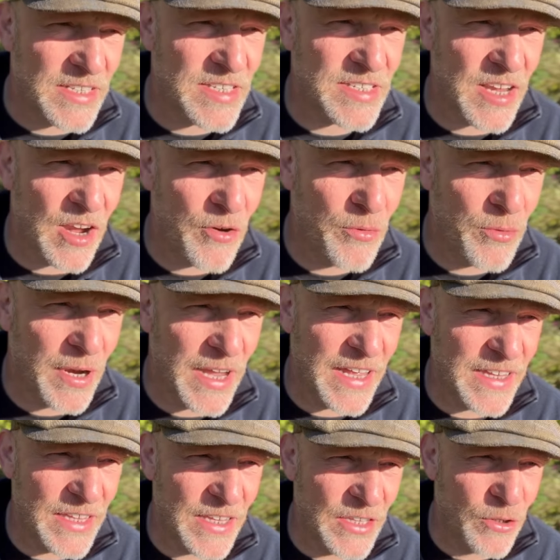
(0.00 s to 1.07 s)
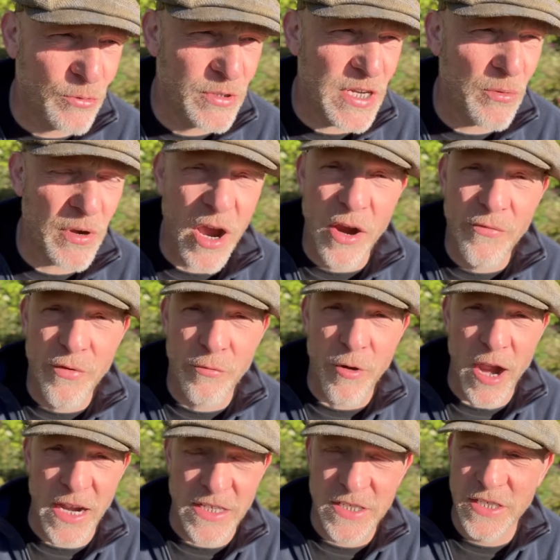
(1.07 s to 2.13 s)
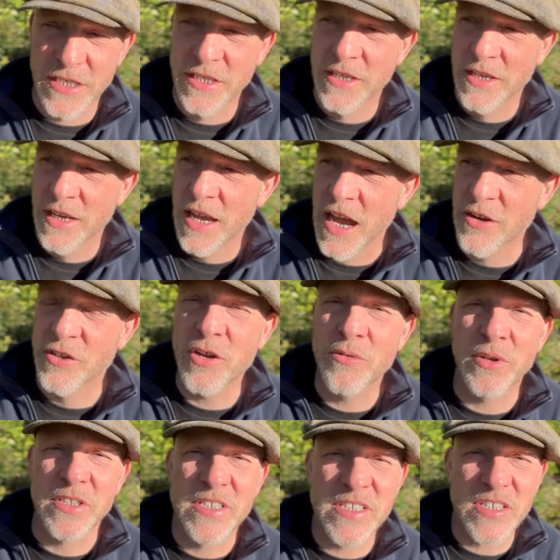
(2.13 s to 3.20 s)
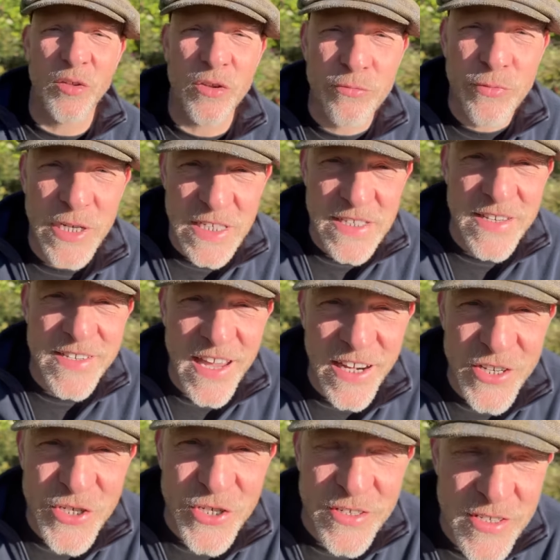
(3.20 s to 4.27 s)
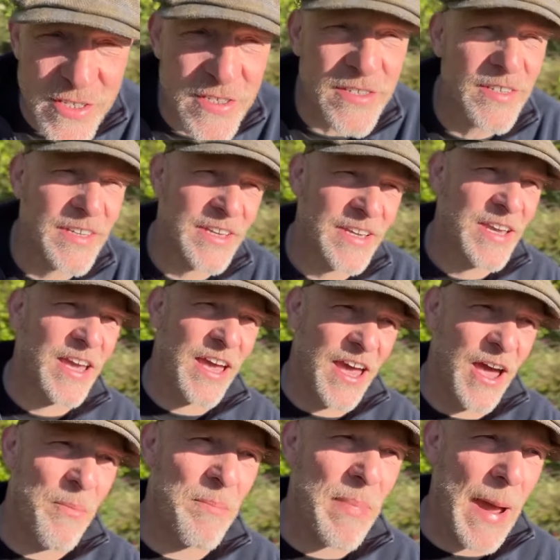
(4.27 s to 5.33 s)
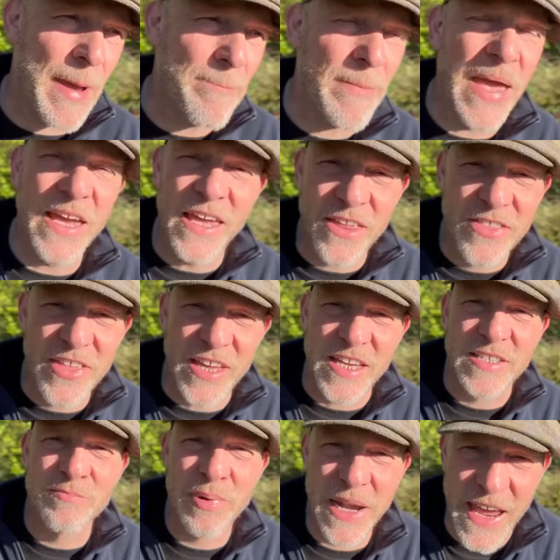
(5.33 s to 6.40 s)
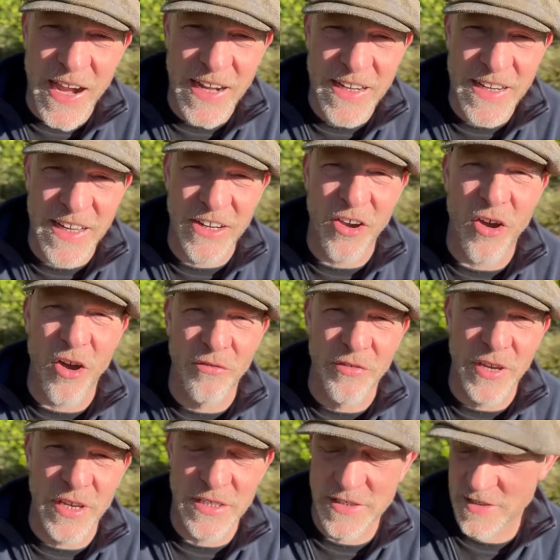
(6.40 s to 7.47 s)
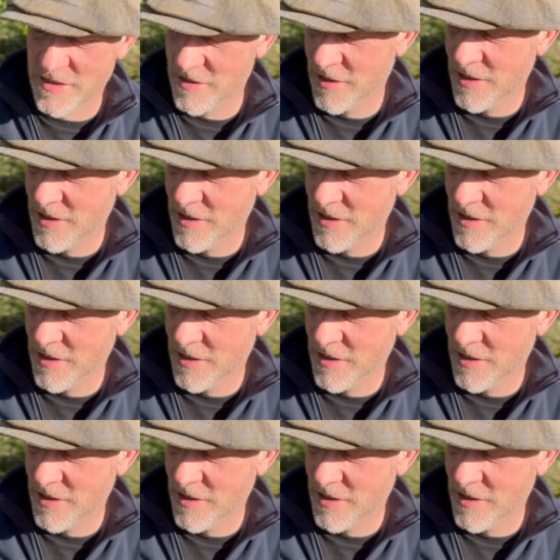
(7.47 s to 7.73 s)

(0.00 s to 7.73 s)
so you don't overwrite, and you don't insult the reader's intelligence by making things plain and obvious,